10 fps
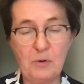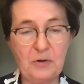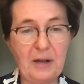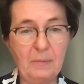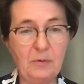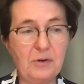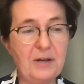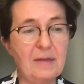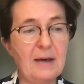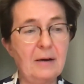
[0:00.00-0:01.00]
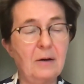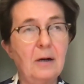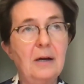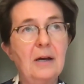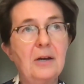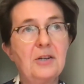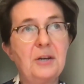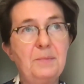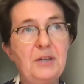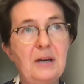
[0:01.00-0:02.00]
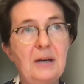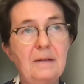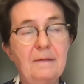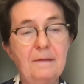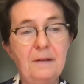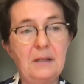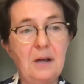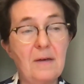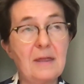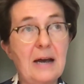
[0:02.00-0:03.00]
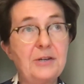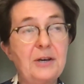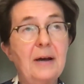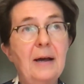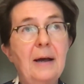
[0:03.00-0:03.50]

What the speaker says: You had to sign an agreement for a shorter period.